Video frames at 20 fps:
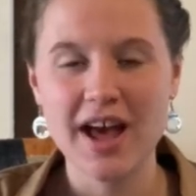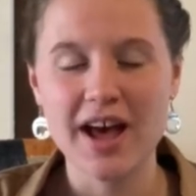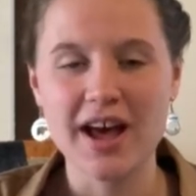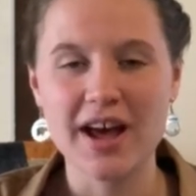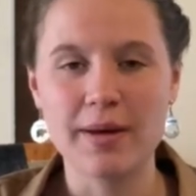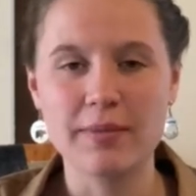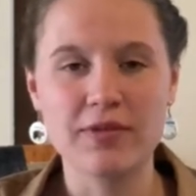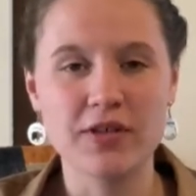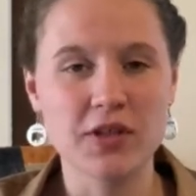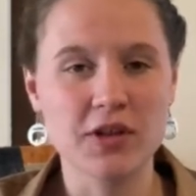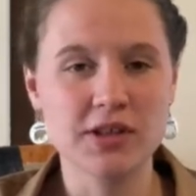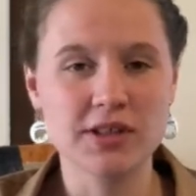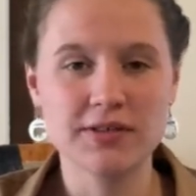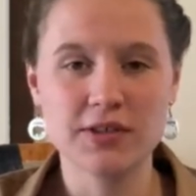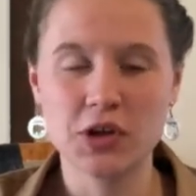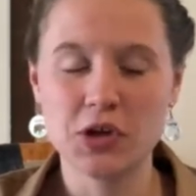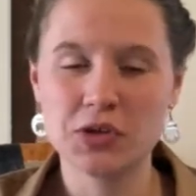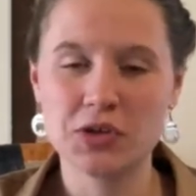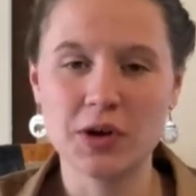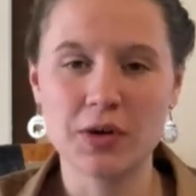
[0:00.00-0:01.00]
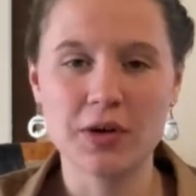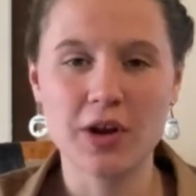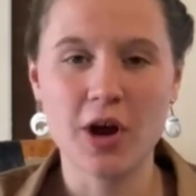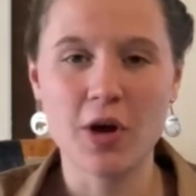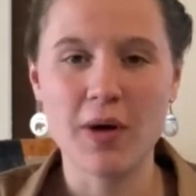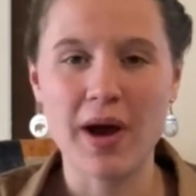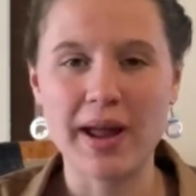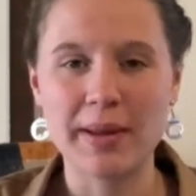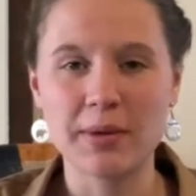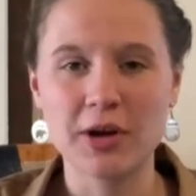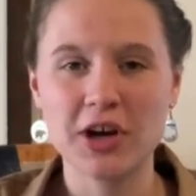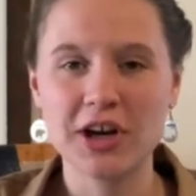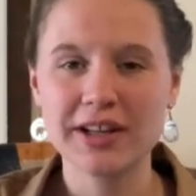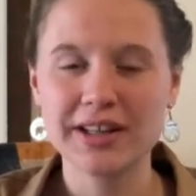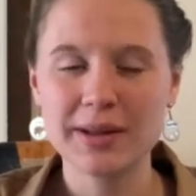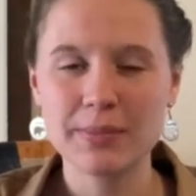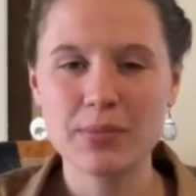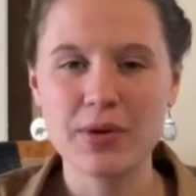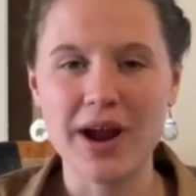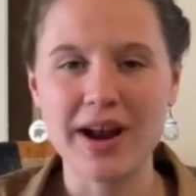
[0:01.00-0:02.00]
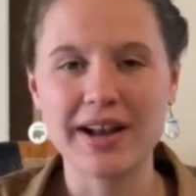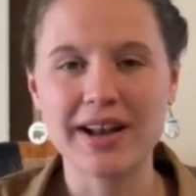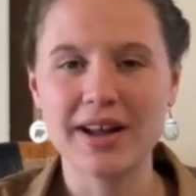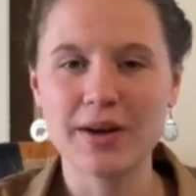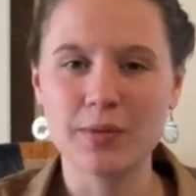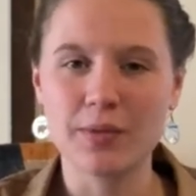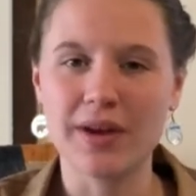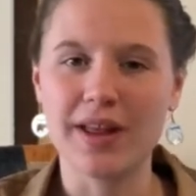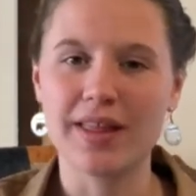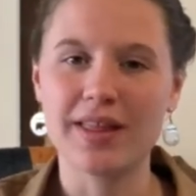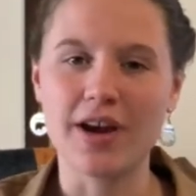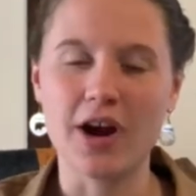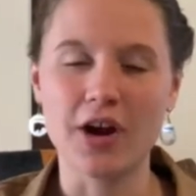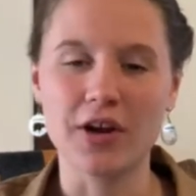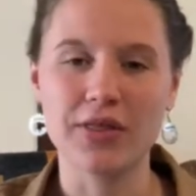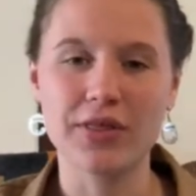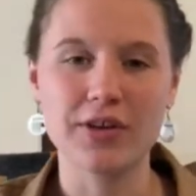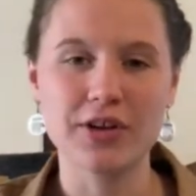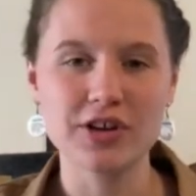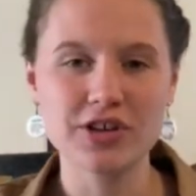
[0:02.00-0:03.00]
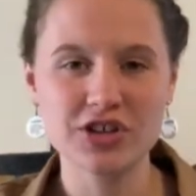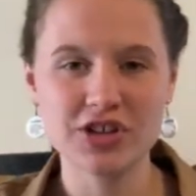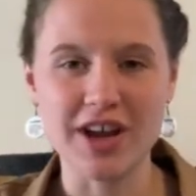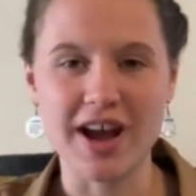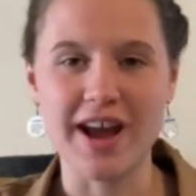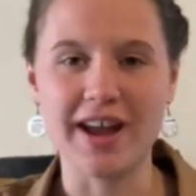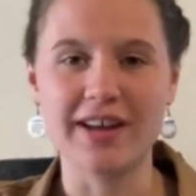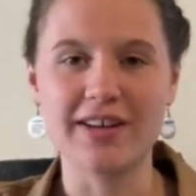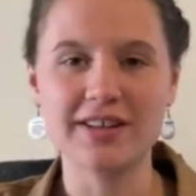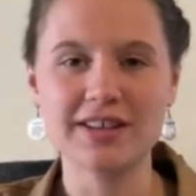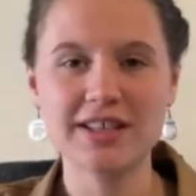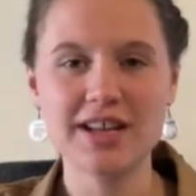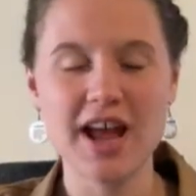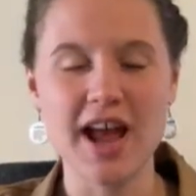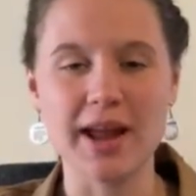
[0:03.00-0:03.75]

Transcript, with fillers: Um, for those of you who don't know, I am currently pregnant with our third child.